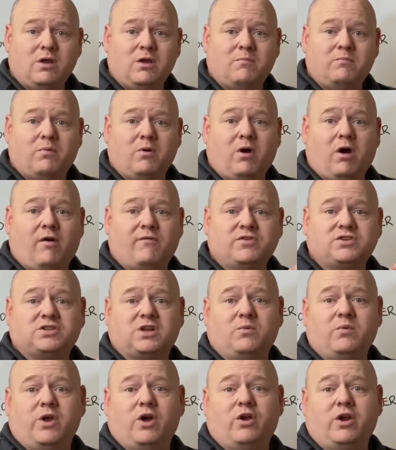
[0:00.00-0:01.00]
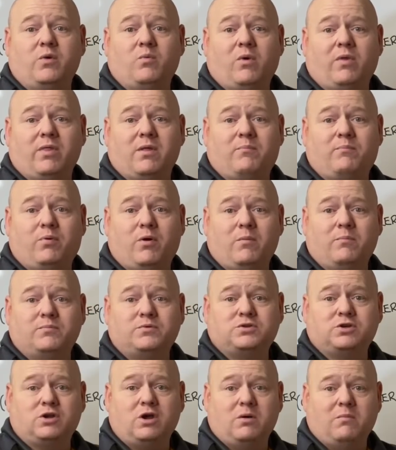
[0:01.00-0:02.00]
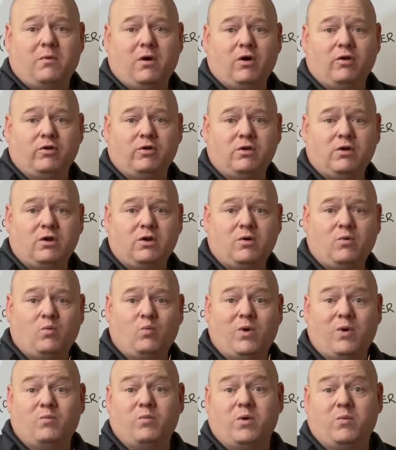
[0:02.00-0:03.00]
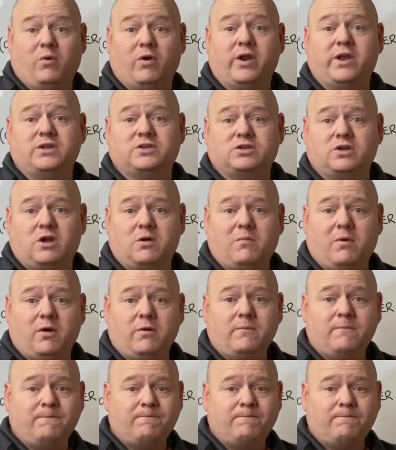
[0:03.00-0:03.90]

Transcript: but obviously we only want the pump to come on when we want it to come on,